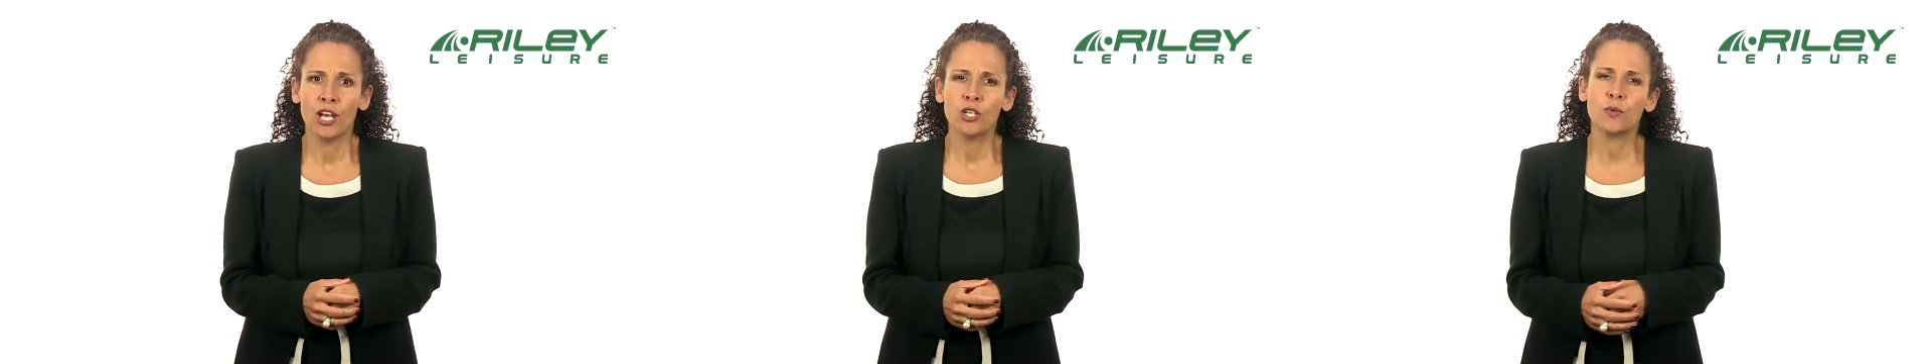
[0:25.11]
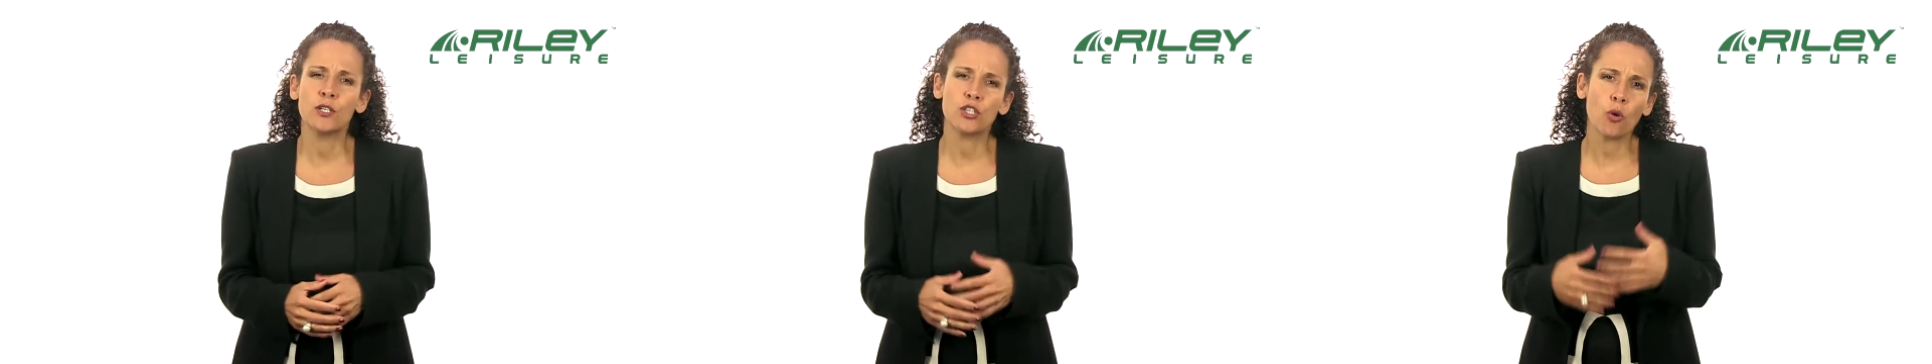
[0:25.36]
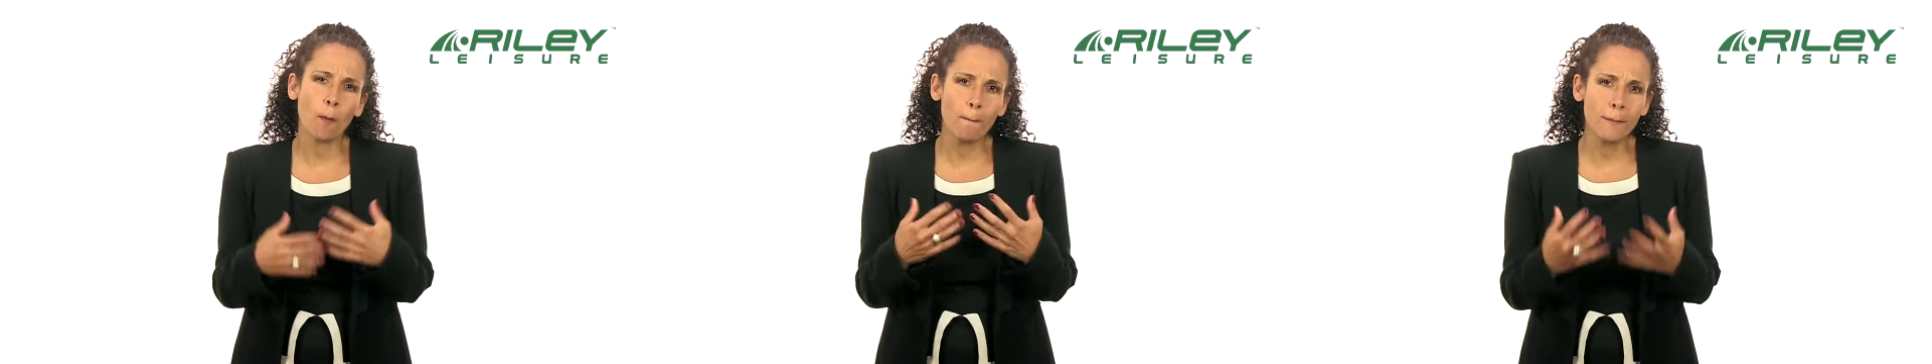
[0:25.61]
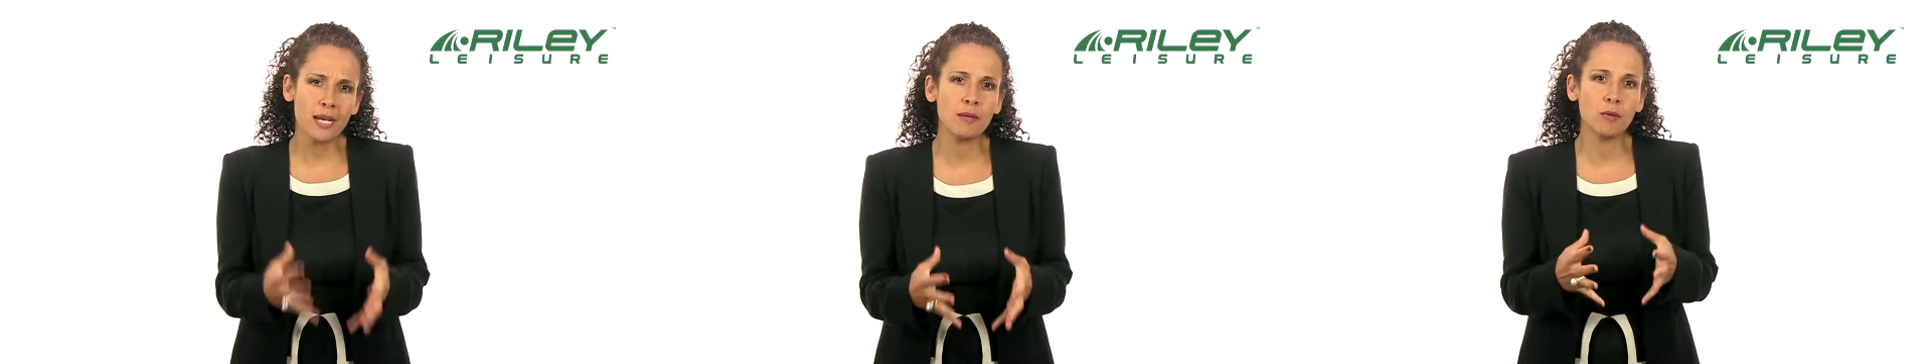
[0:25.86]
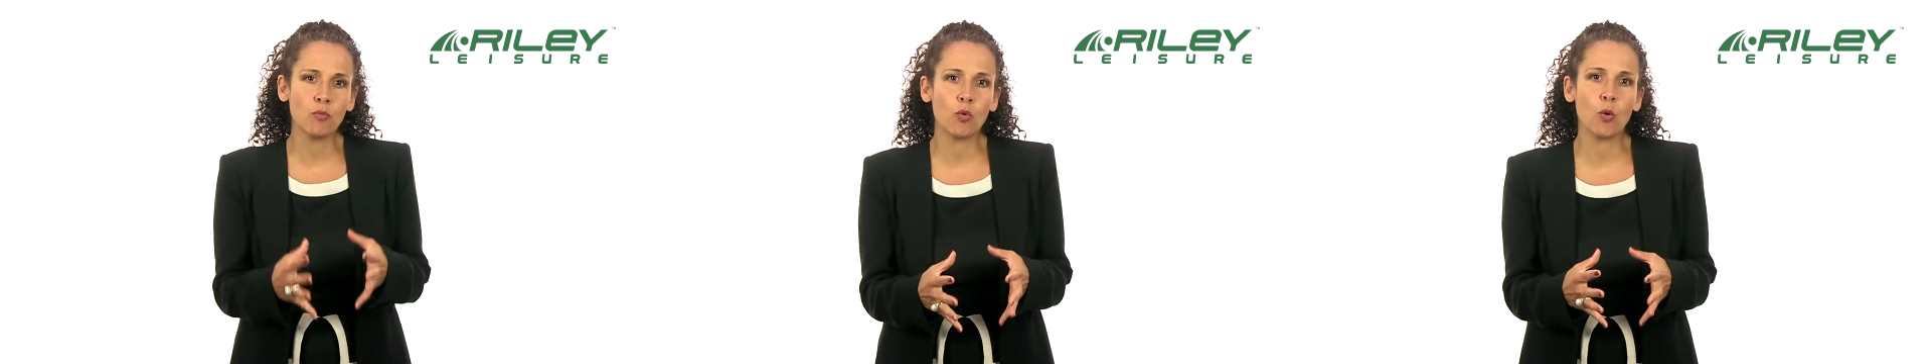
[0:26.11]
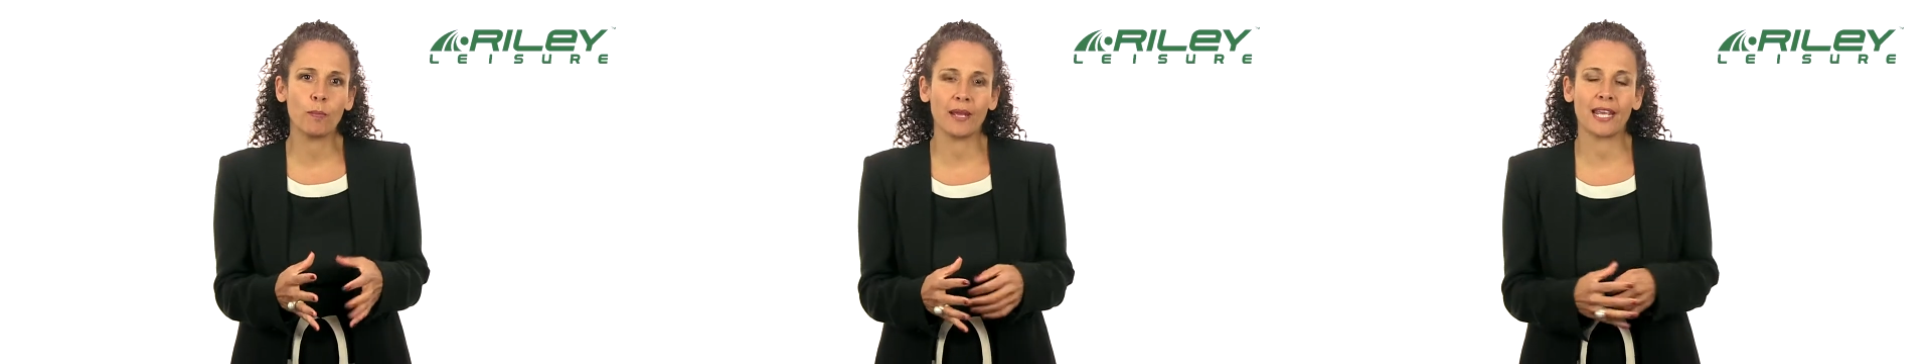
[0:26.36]
to ensure minimum
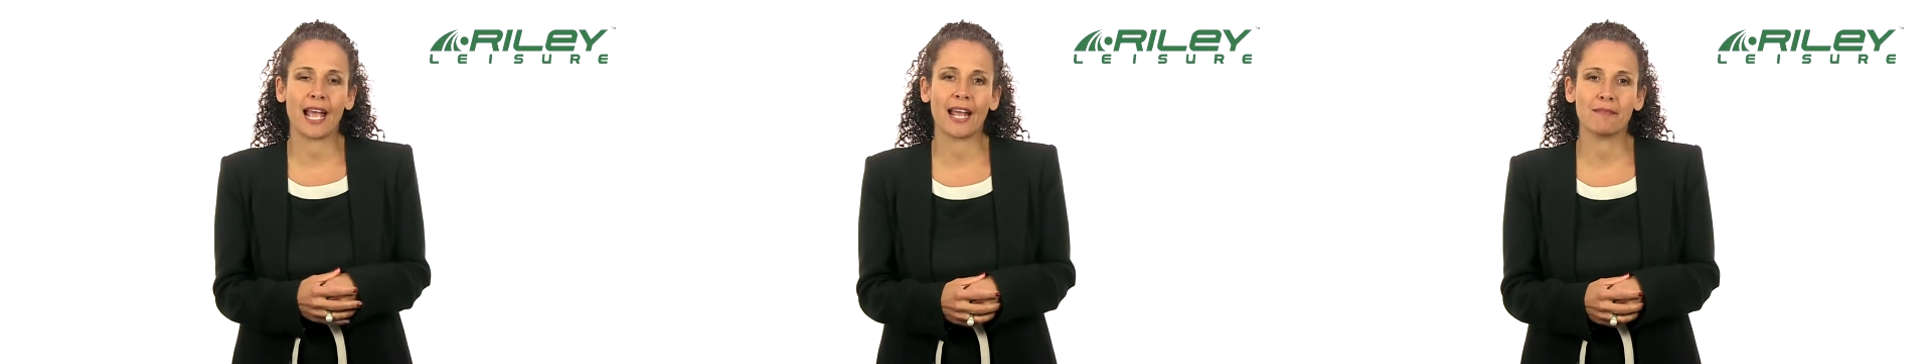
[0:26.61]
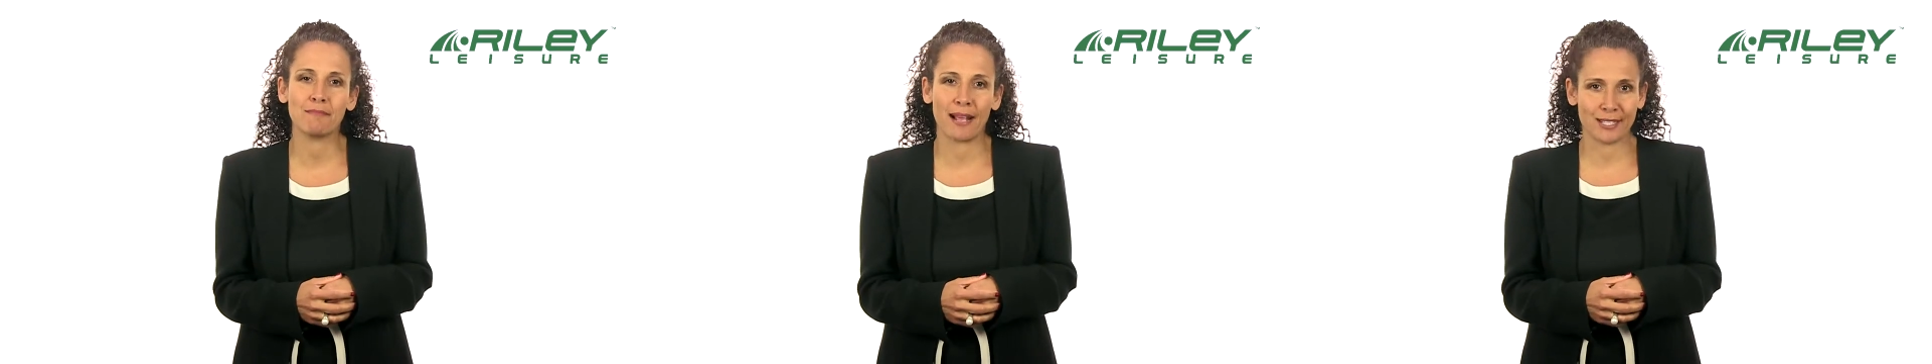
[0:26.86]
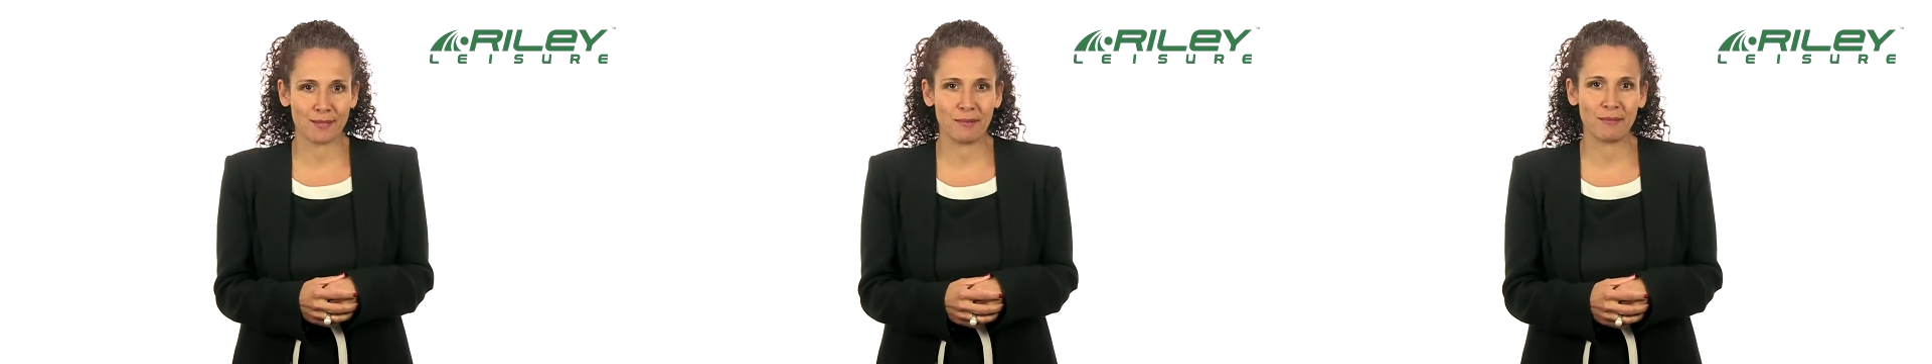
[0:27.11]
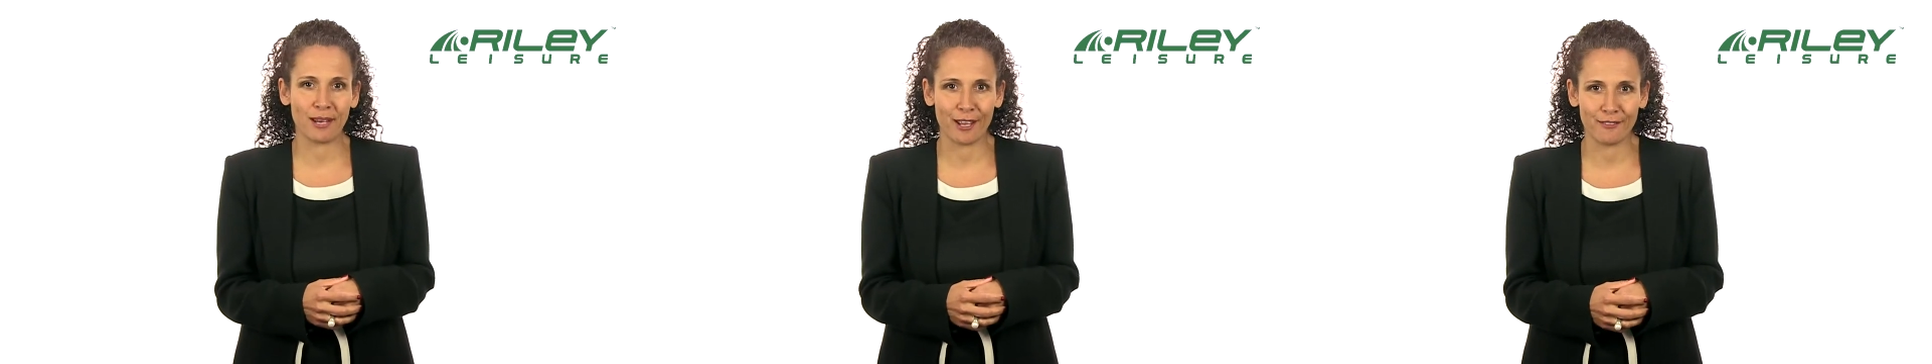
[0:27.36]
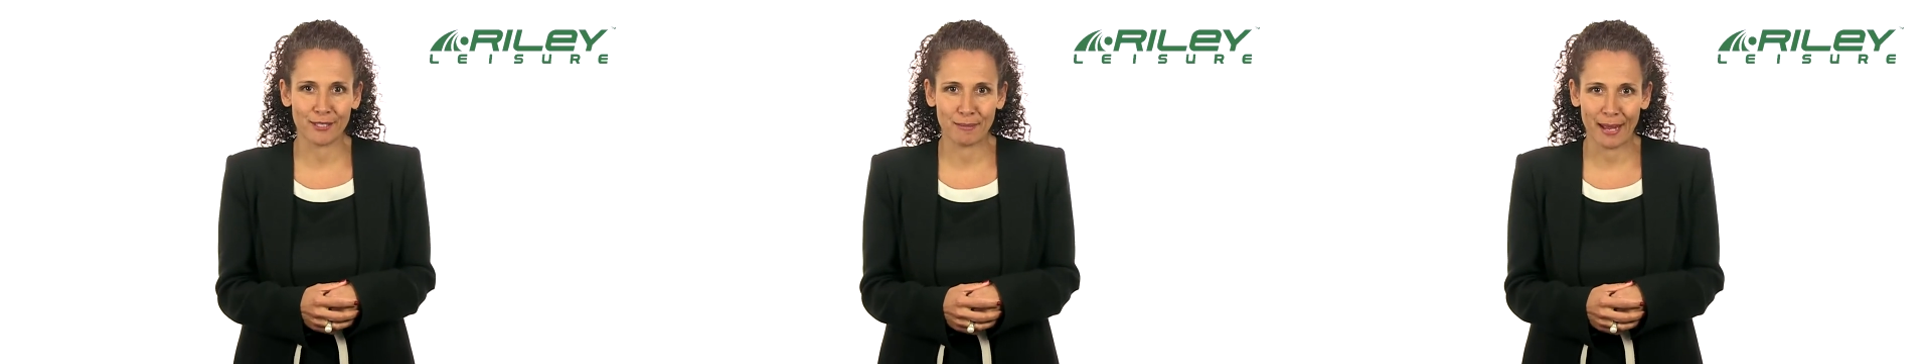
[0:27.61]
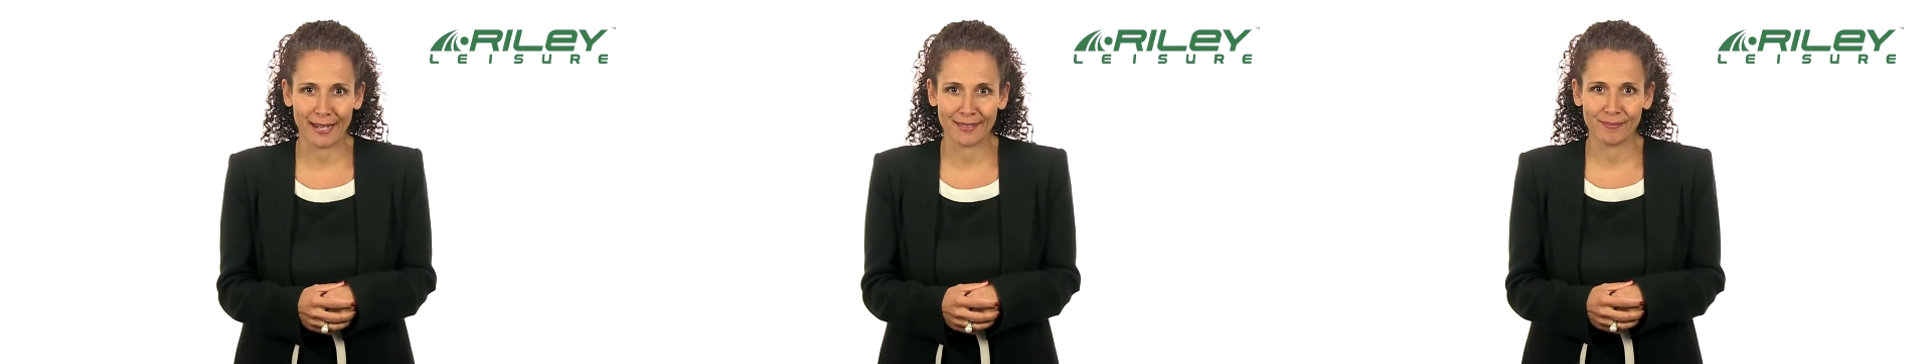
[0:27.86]
warping and maximum
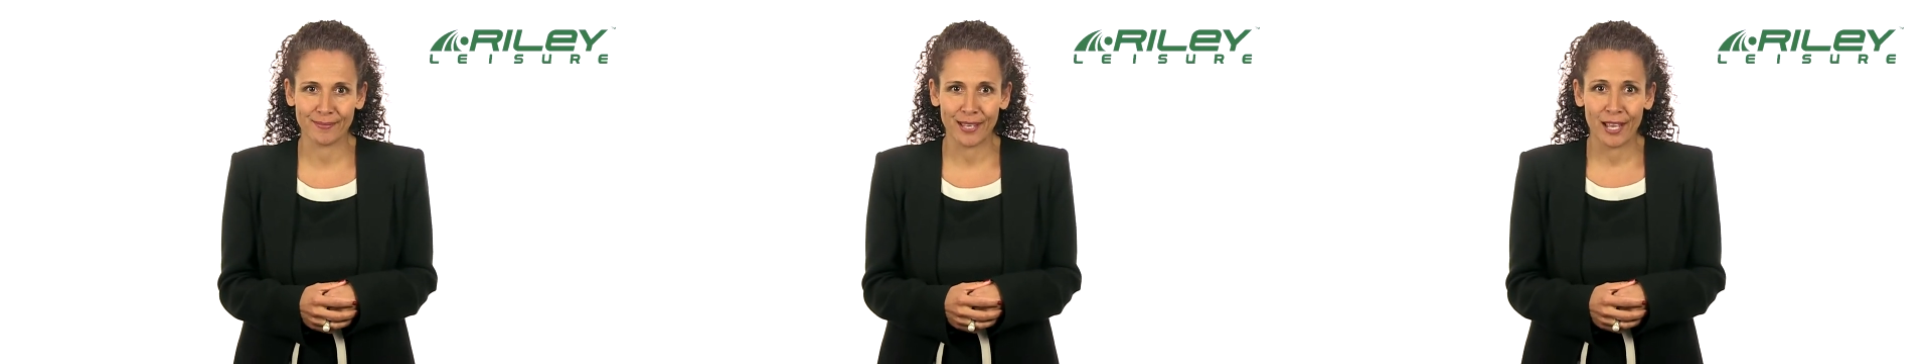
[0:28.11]
lifespan.